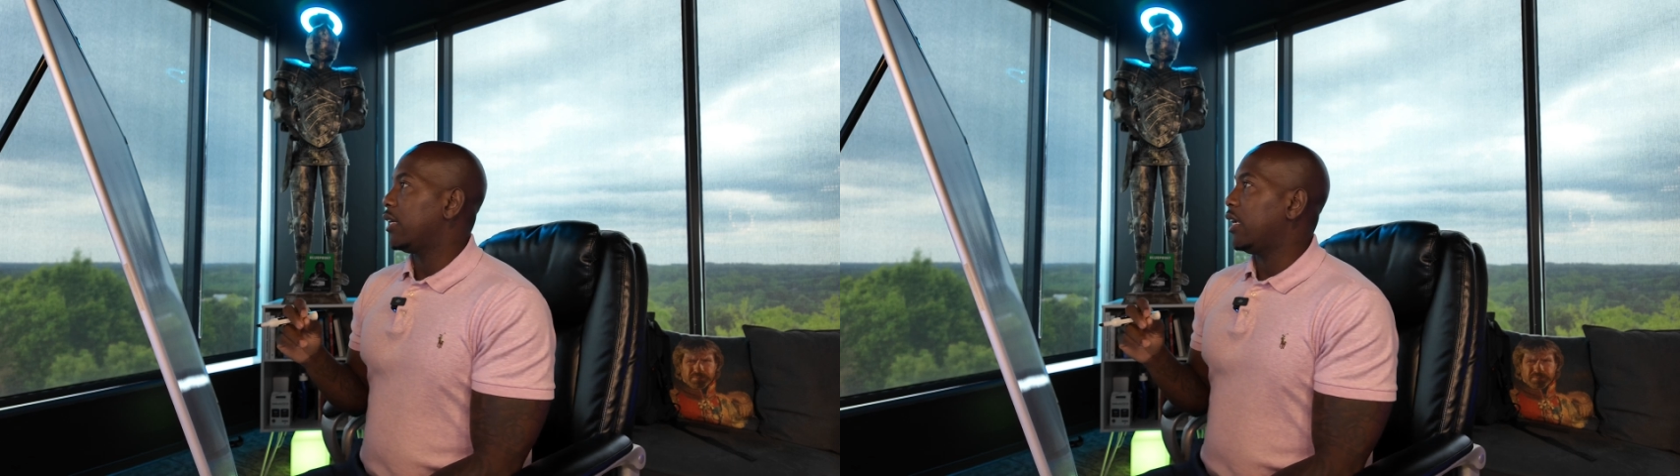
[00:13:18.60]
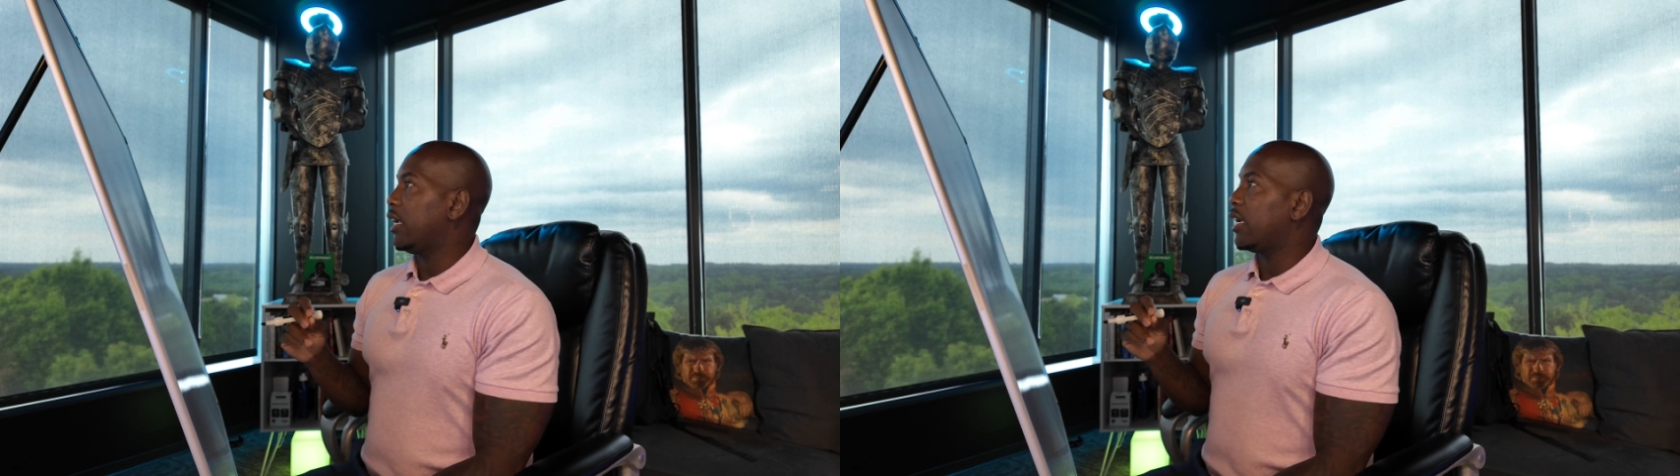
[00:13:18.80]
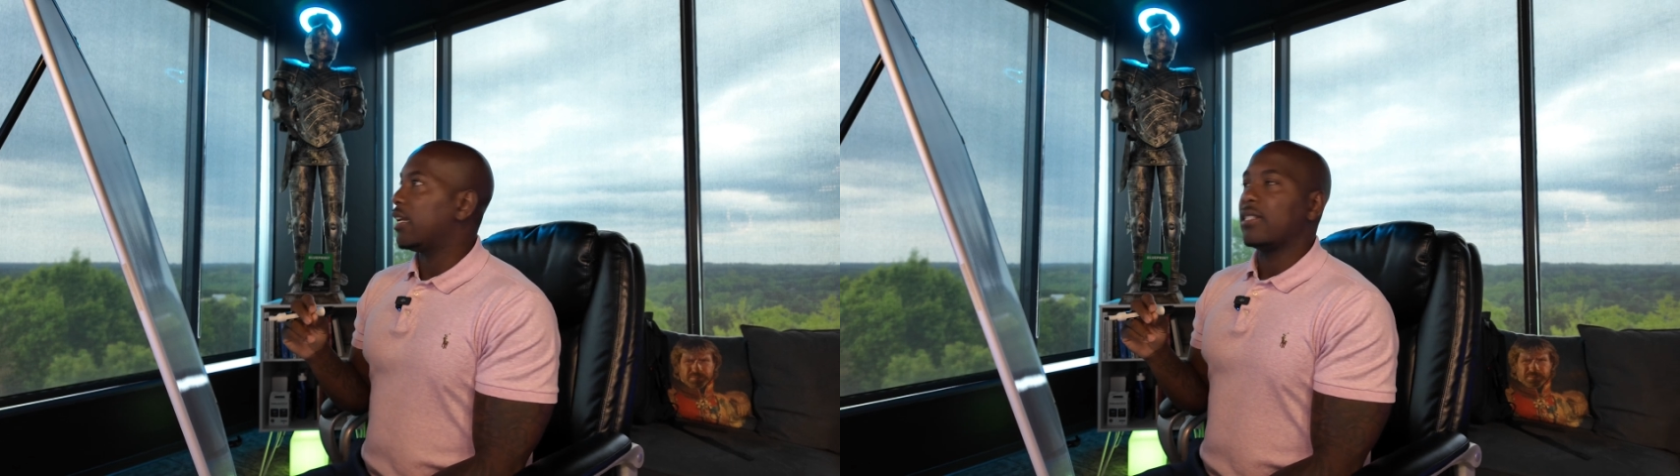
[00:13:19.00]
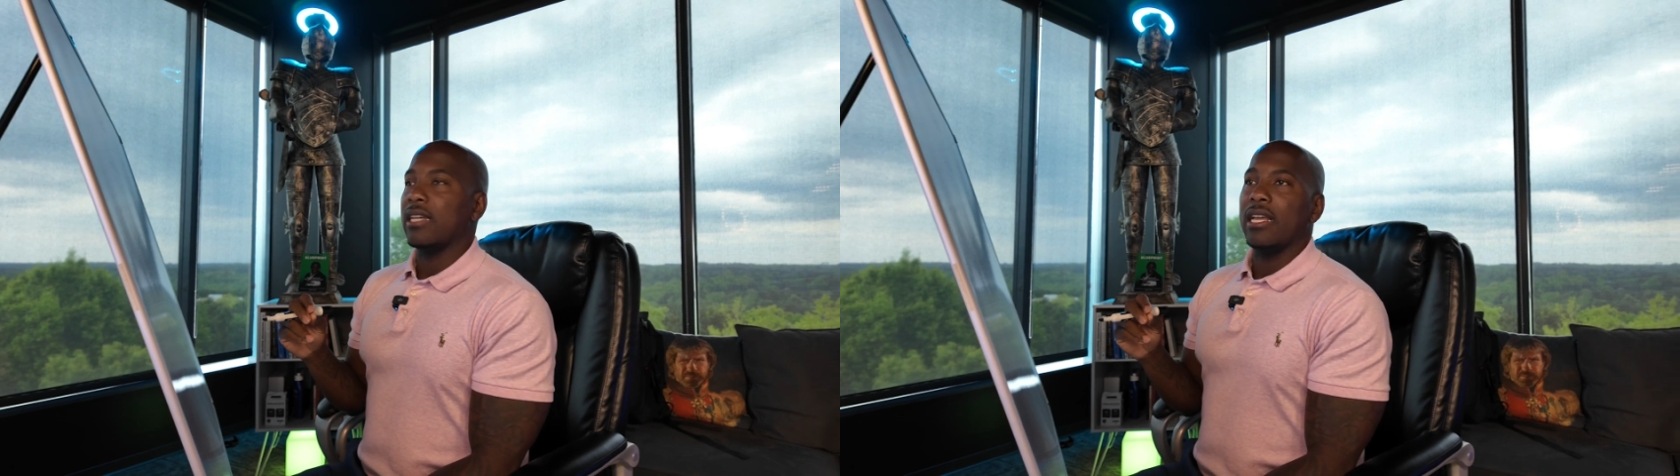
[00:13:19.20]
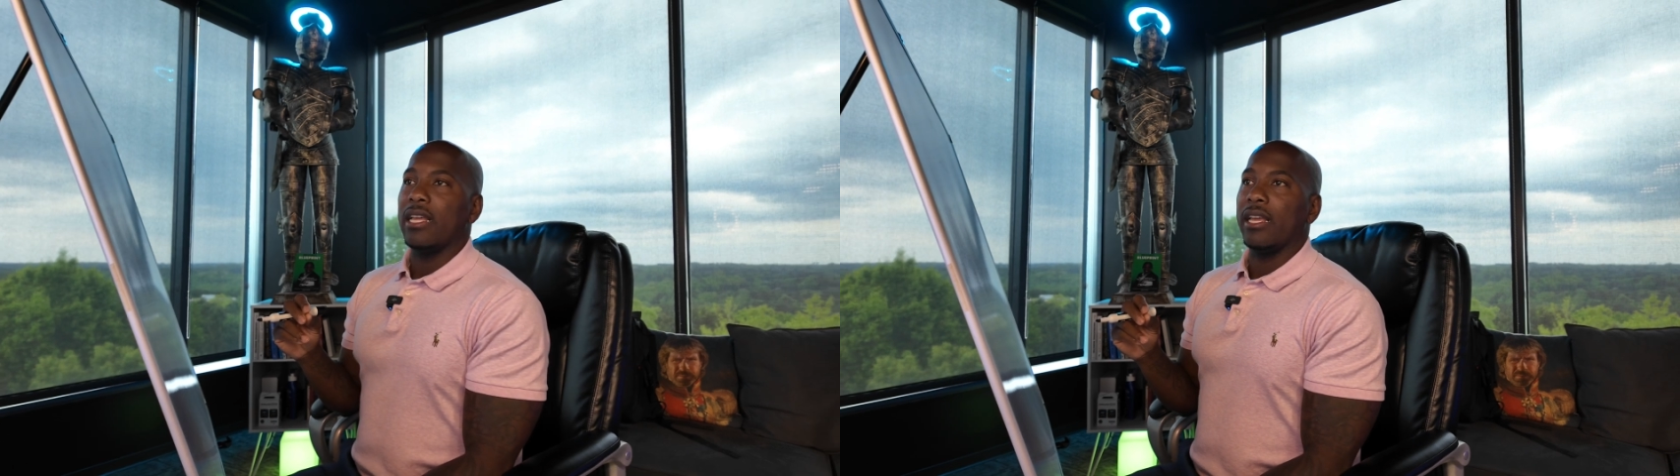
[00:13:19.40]

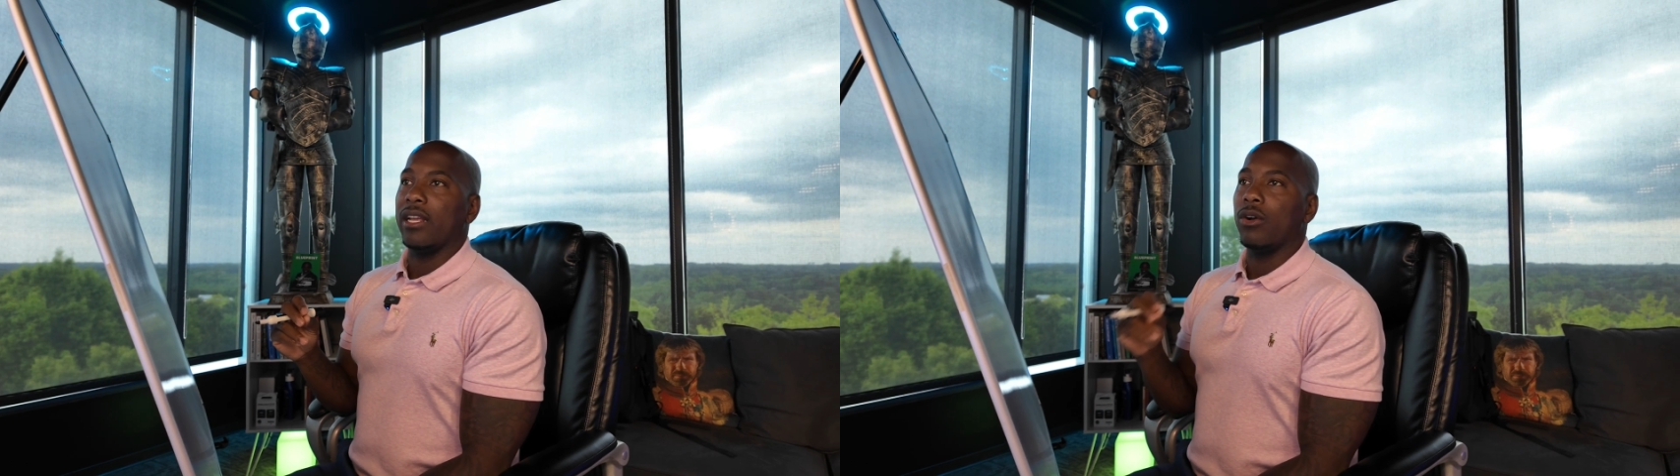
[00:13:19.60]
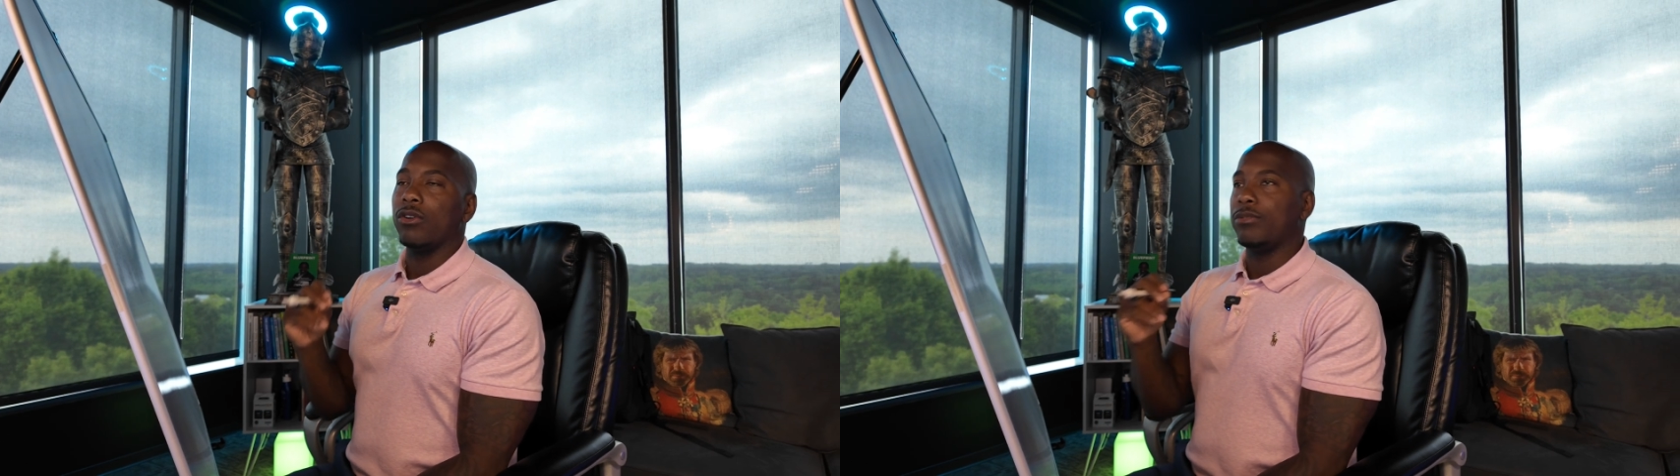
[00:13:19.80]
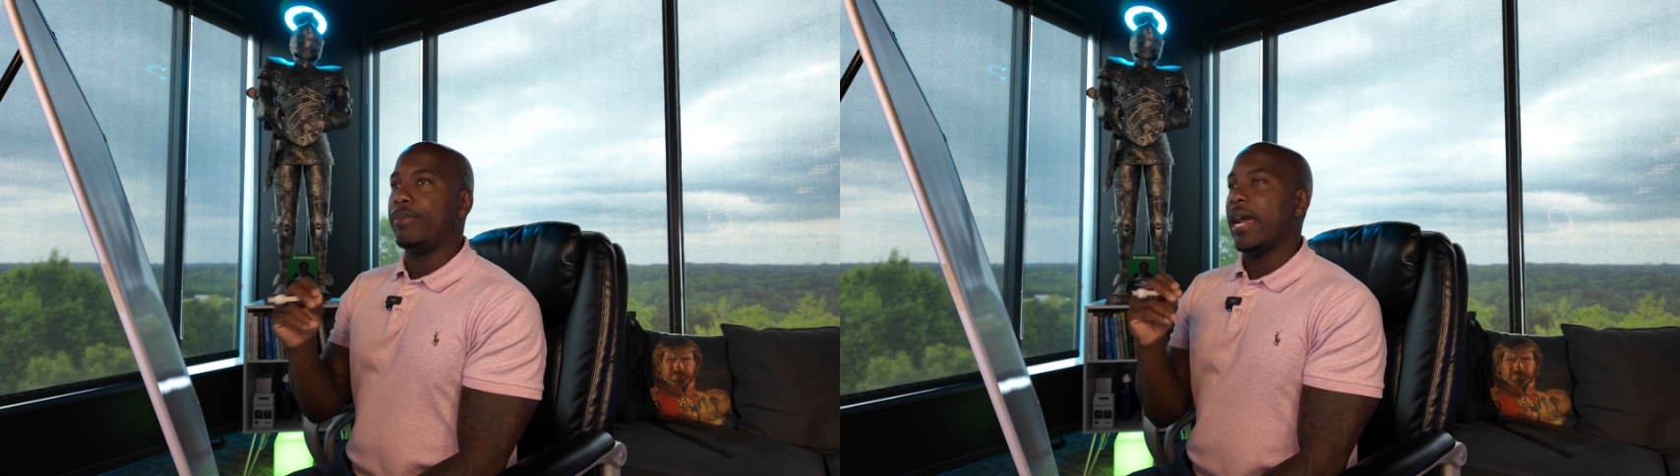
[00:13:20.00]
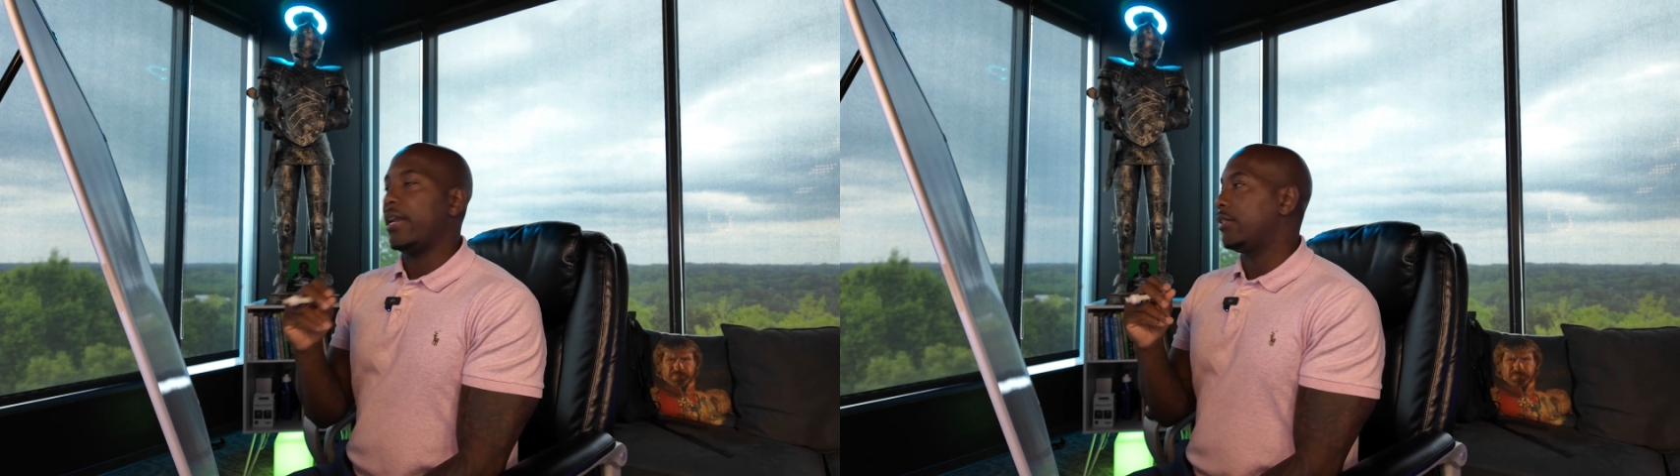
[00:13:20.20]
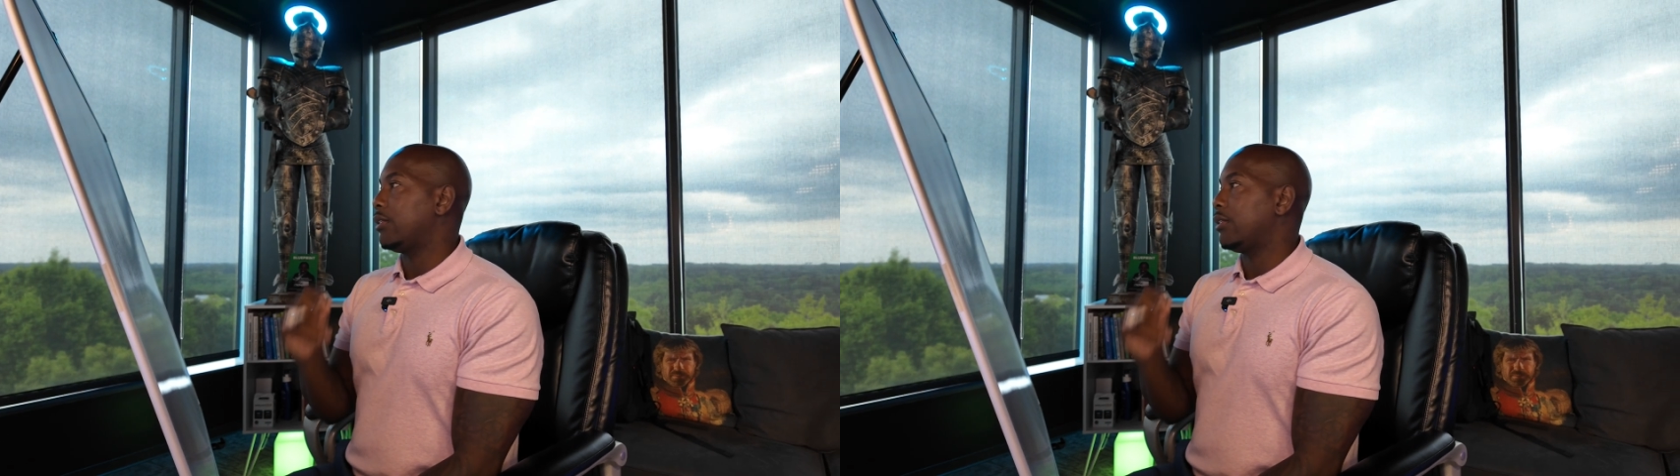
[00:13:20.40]
And it goes back to